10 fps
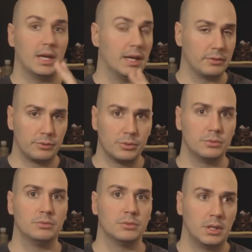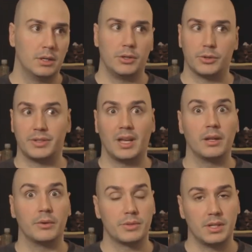and do your
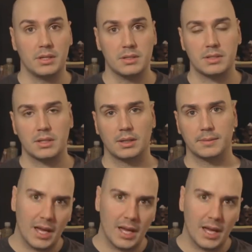daily routines.